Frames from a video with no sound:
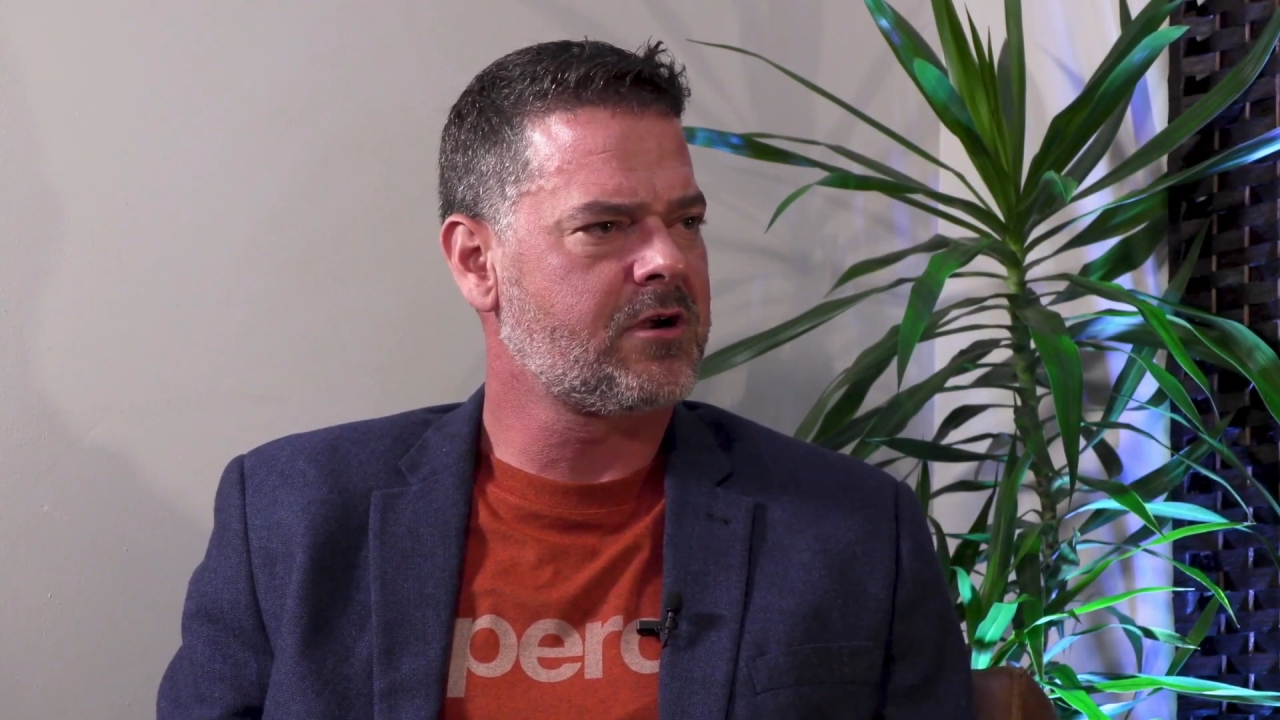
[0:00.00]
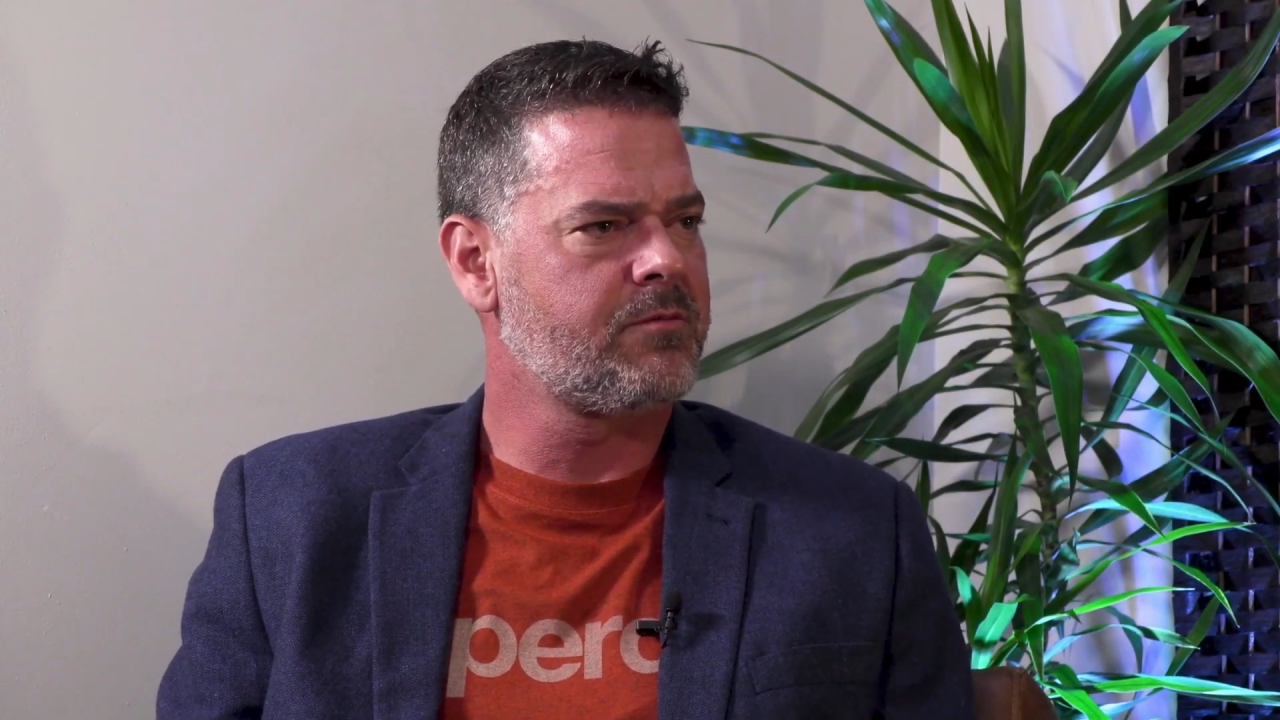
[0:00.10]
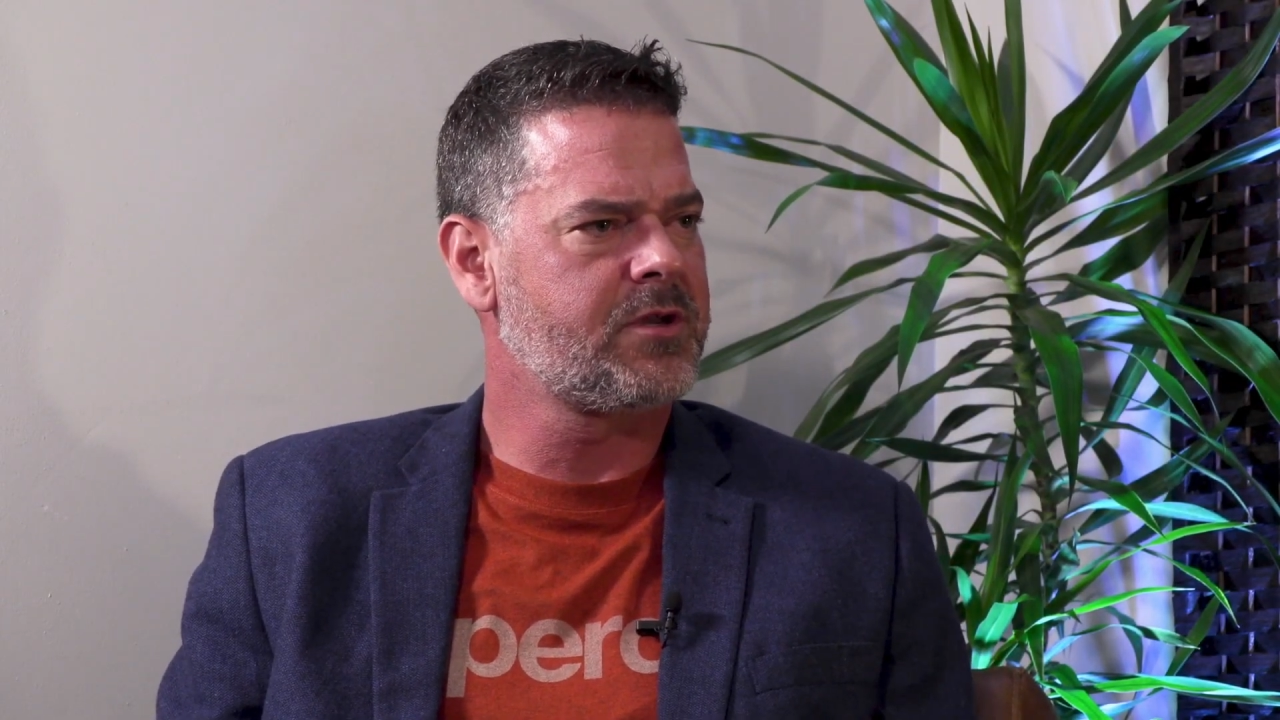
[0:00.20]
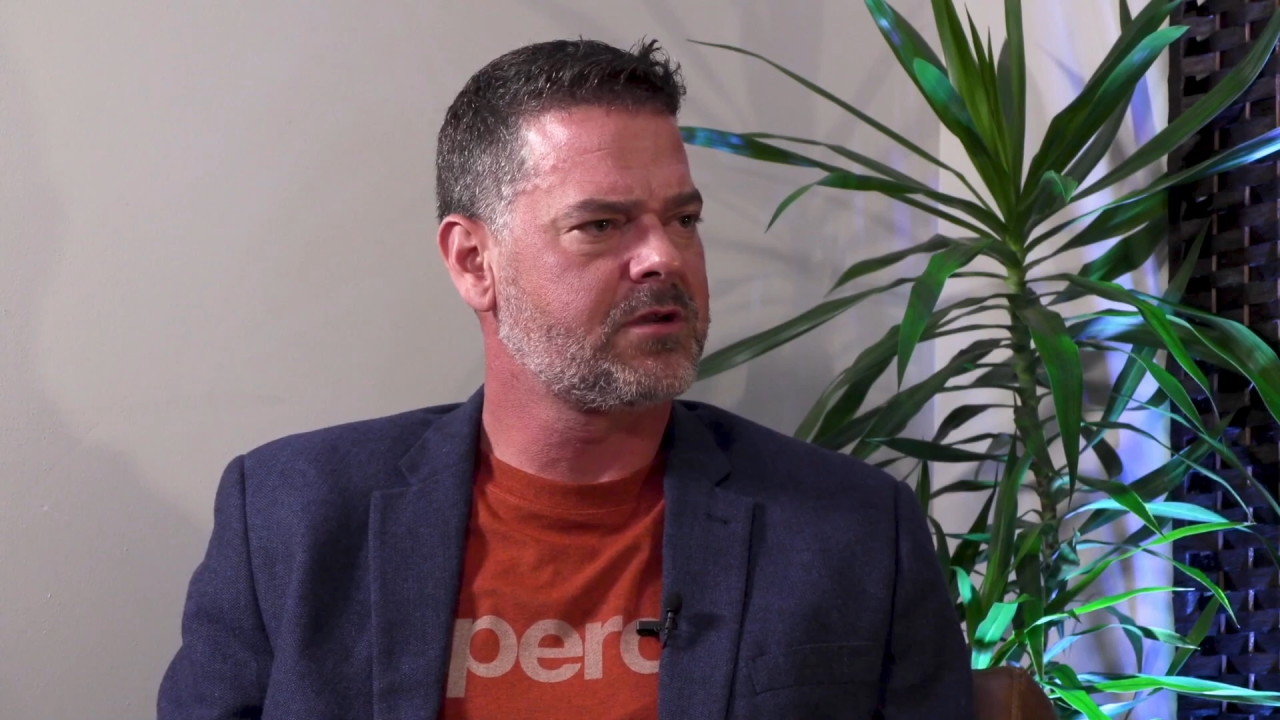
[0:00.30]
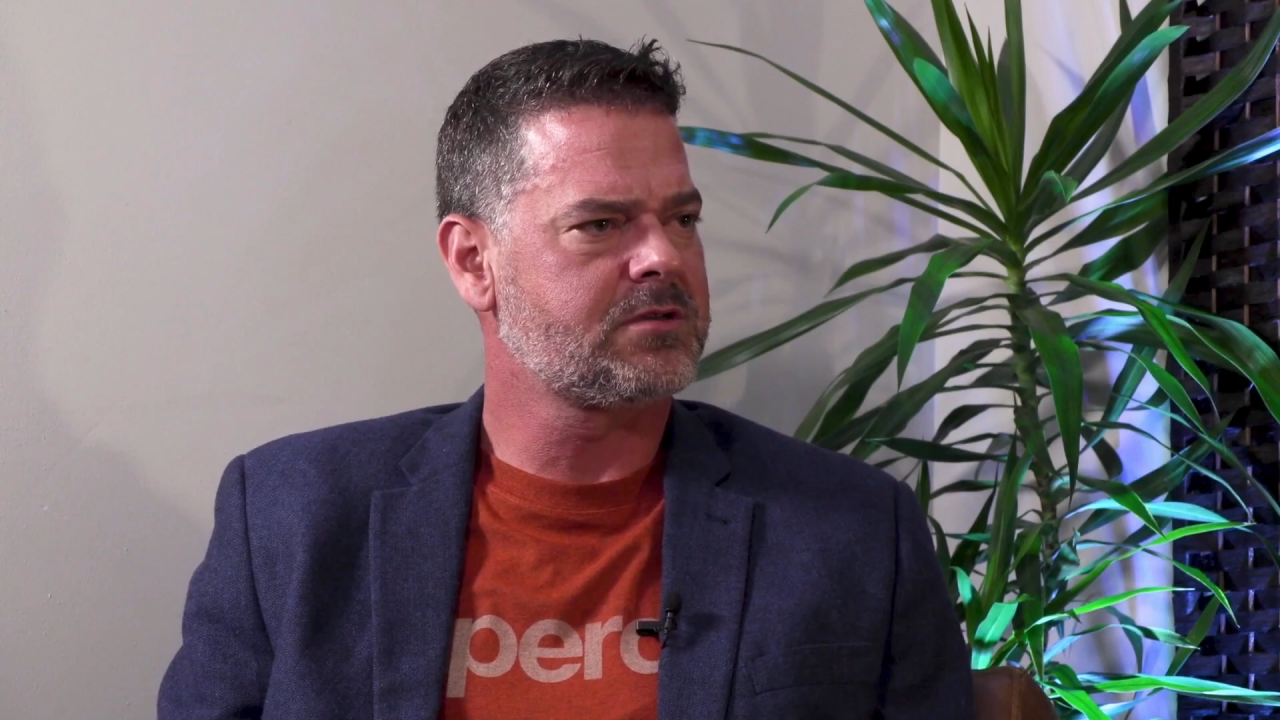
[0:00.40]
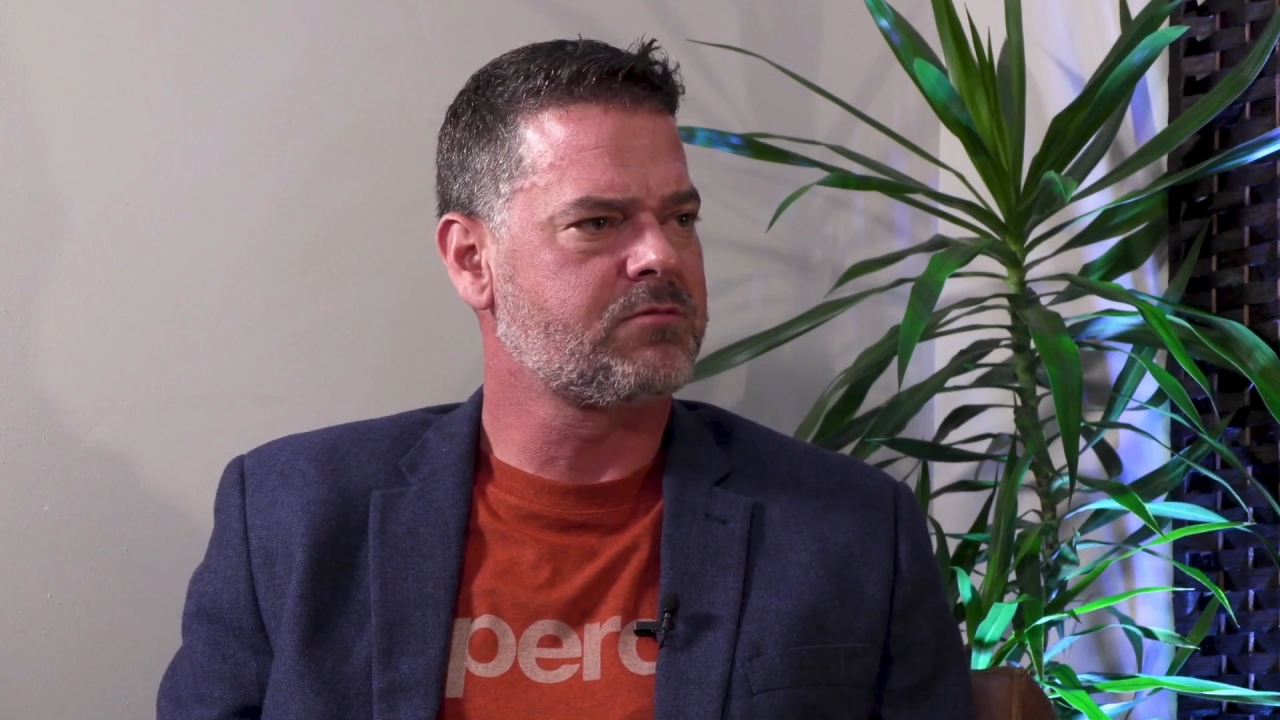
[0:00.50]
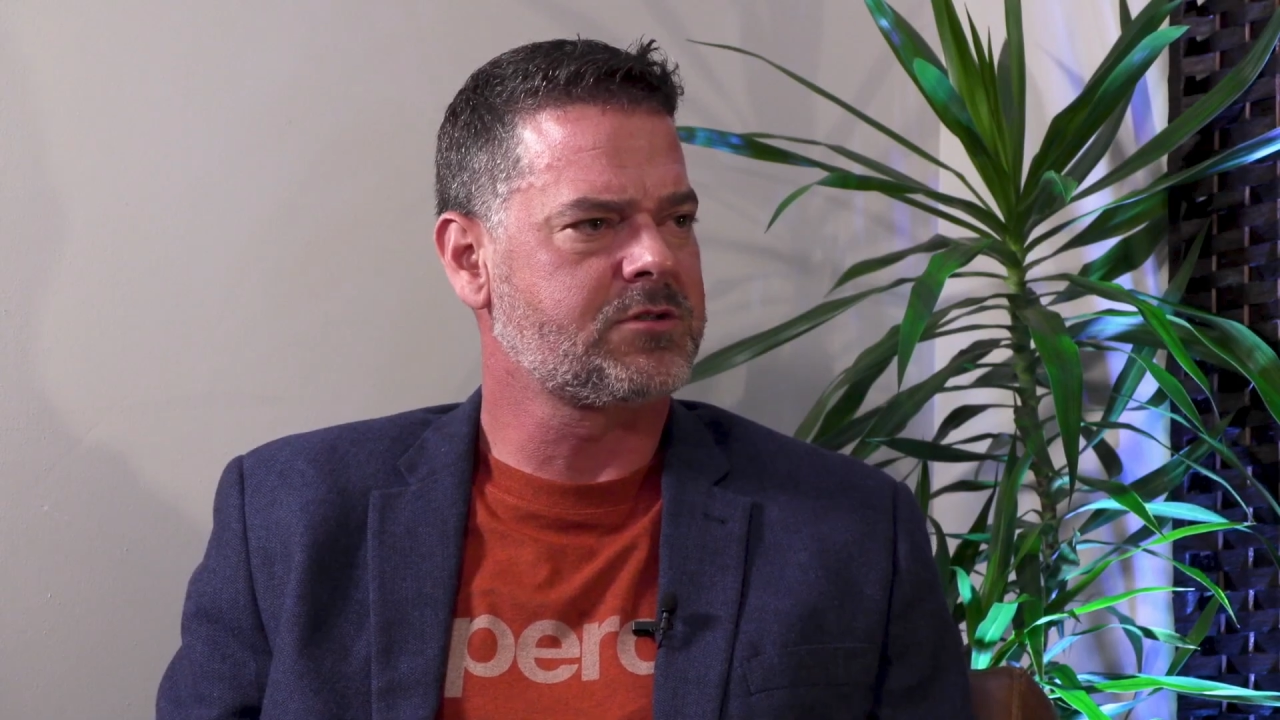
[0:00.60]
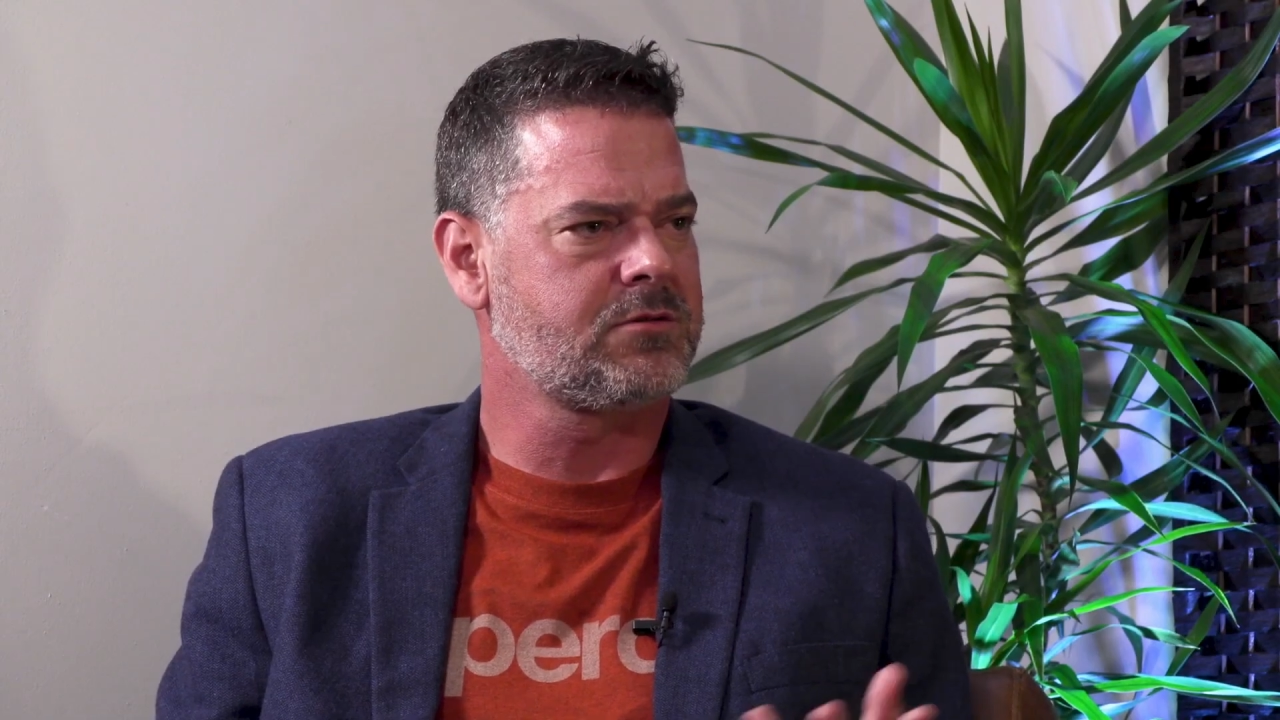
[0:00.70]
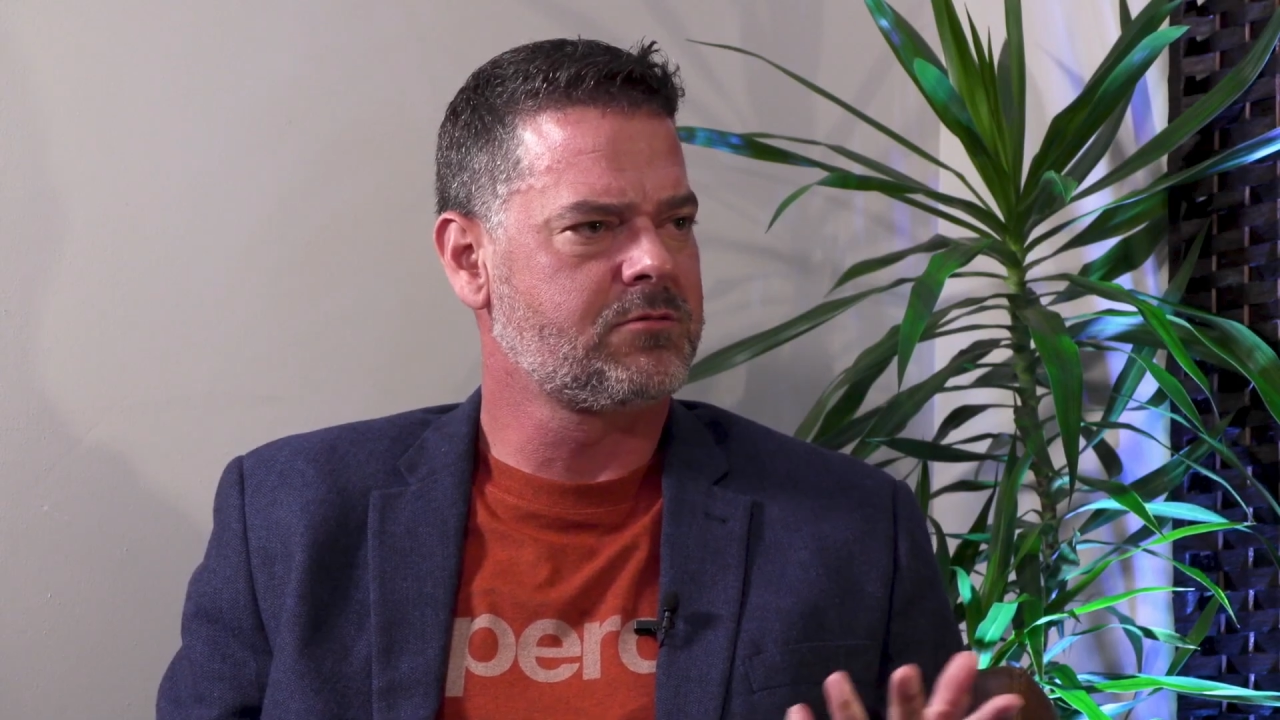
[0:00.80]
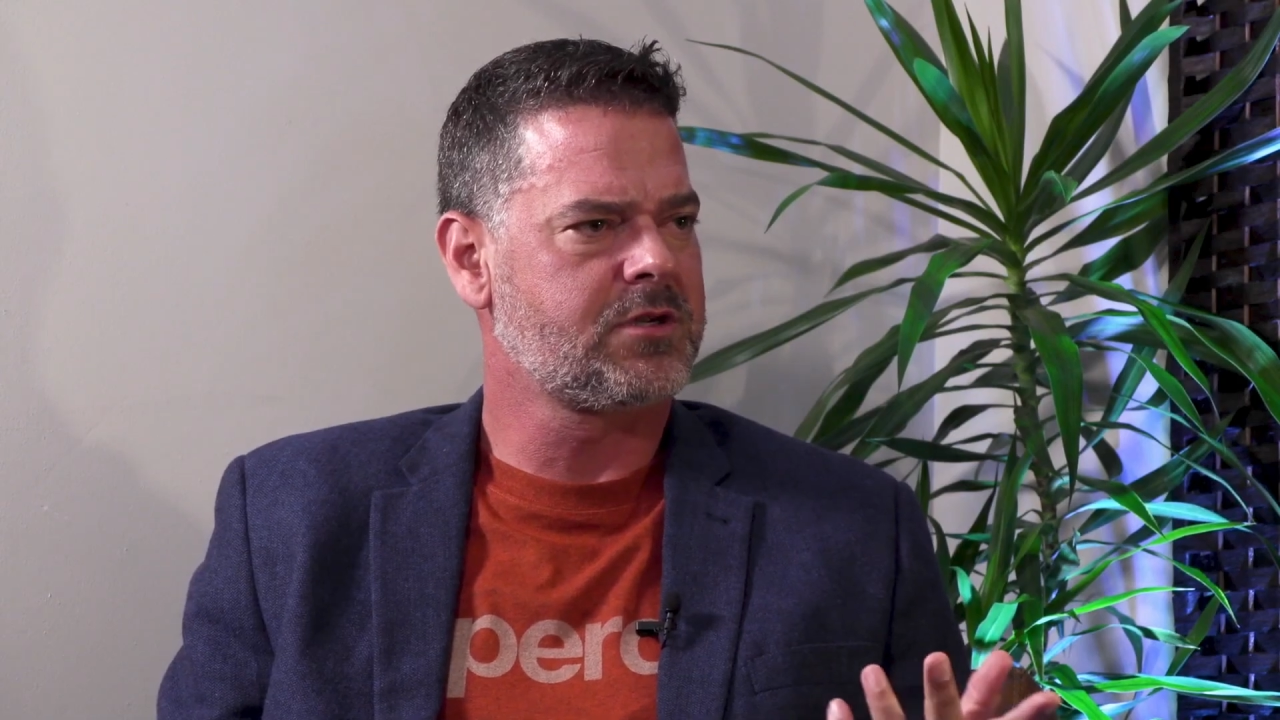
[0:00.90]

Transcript: roaming is what you